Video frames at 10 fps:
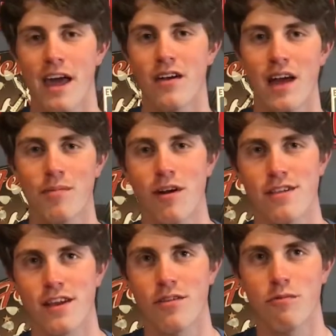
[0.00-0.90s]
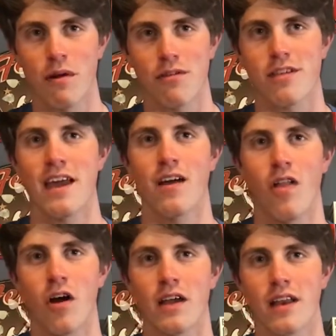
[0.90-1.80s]
internet presence will stay
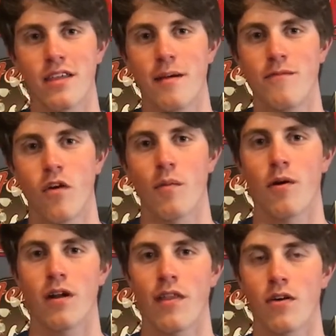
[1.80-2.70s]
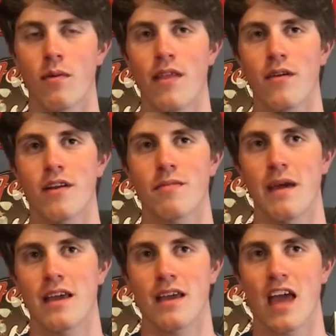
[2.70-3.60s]
along in some form or another, whether it's
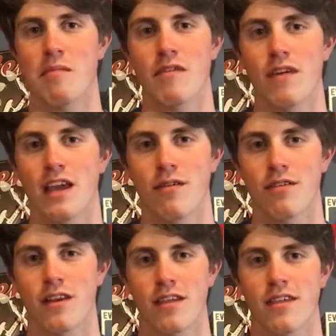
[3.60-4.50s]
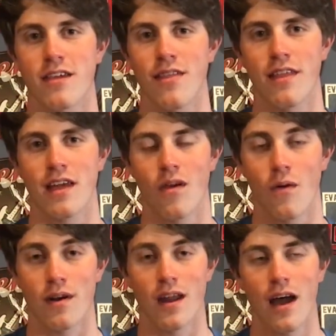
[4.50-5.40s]
making gaming videos consistently
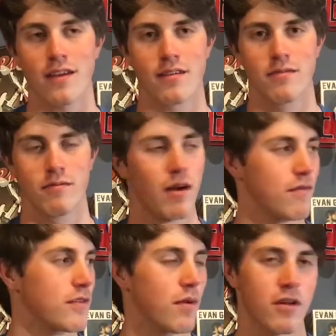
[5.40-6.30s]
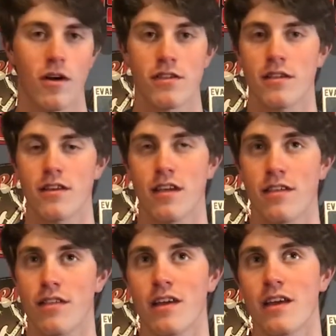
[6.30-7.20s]
or not. Well, if you want to call this
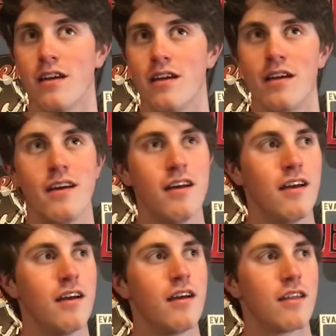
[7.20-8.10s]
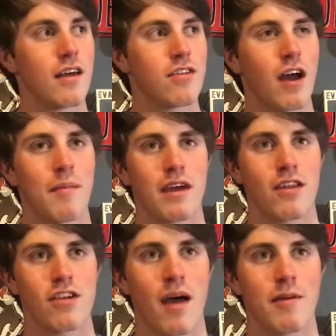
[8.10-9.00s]
consistently. Nice job making
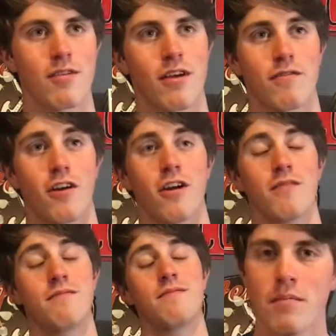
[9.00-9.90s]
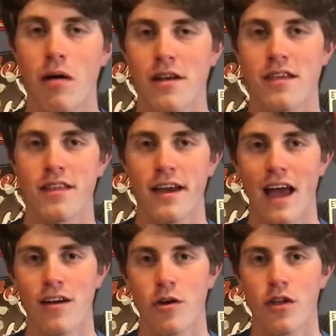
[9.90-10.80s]
a jab at yourself, Connor. But since I
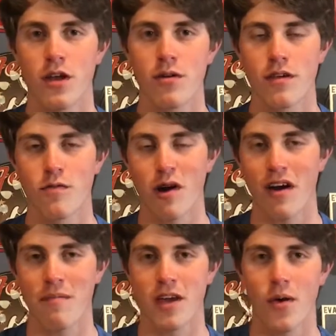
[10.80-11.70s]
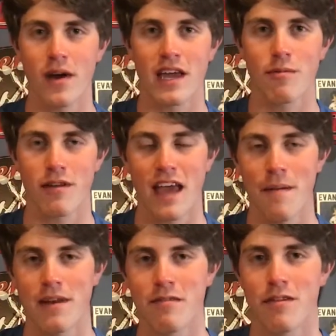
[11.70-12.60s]
now know the news of where I'm going and what's
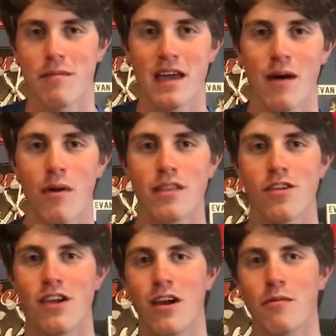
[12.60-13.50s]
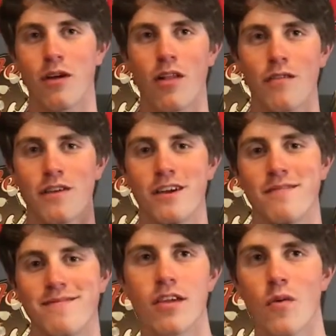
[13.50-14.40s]
happening with me, I wanted to share it with all of you.
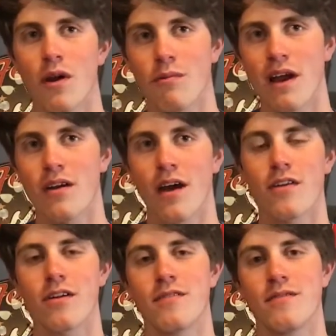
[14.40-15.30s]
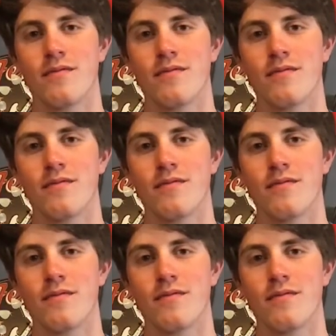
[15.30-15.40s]
So one way or another,